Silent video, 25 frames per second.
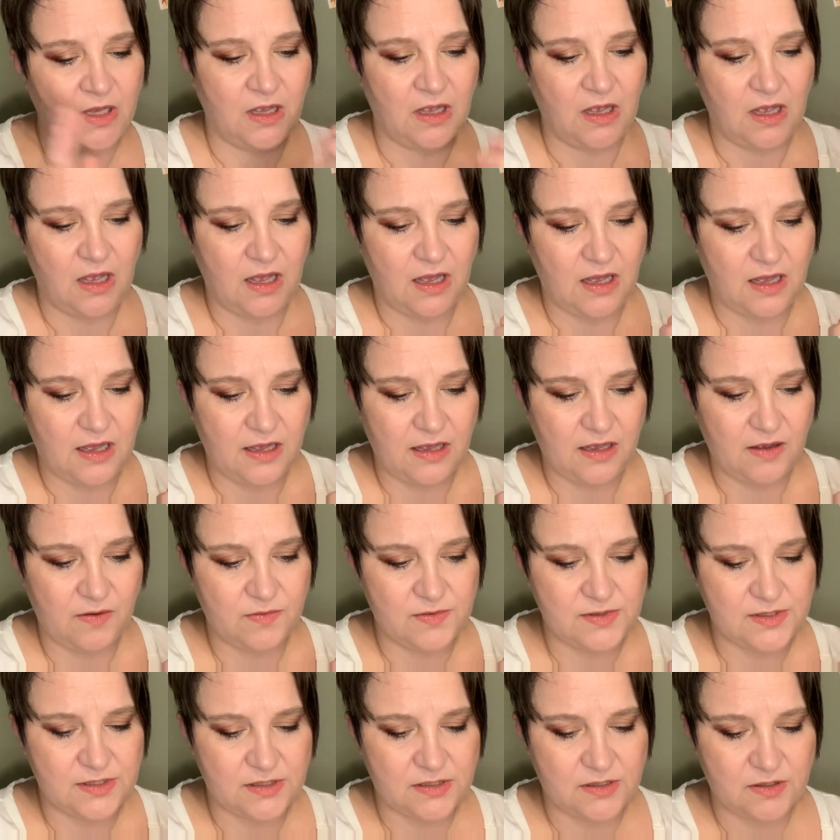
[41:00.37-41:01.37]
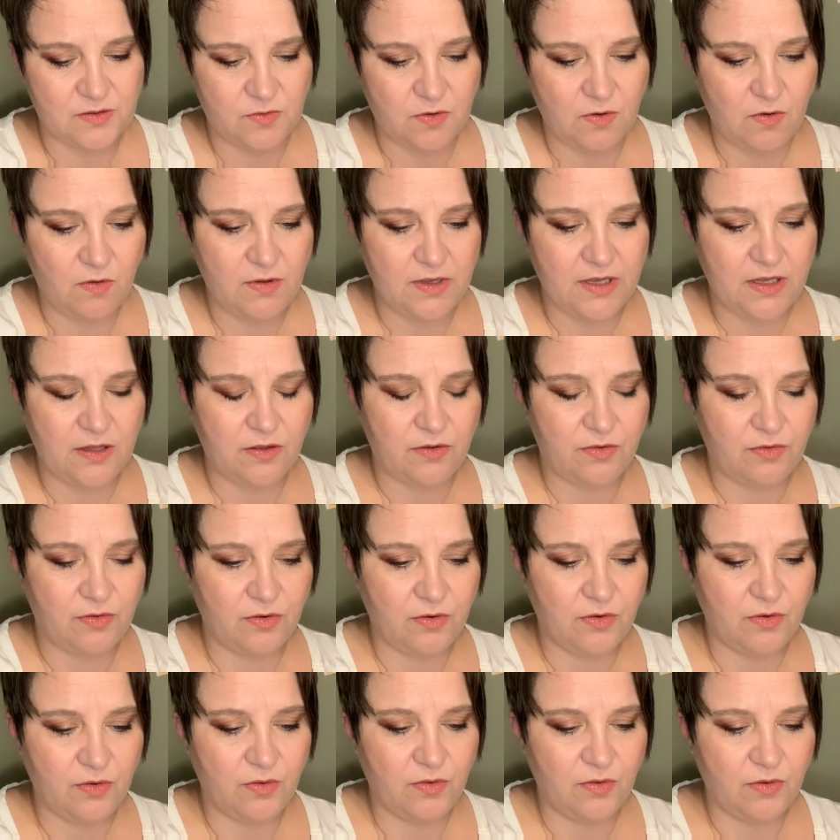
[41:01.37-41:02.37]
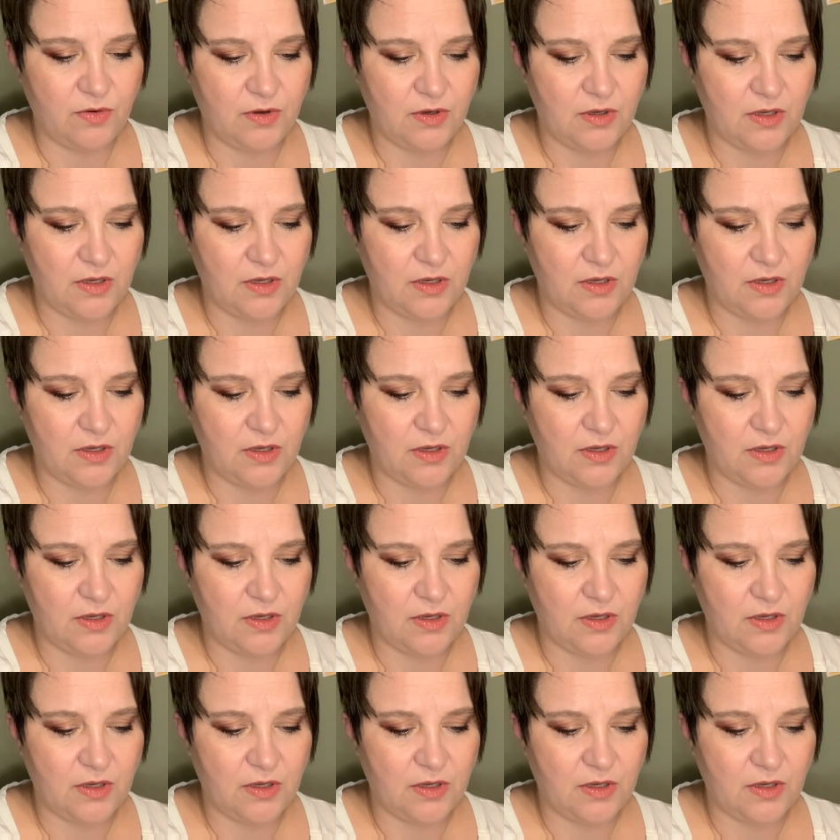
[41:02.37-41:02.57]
I was scrolling through,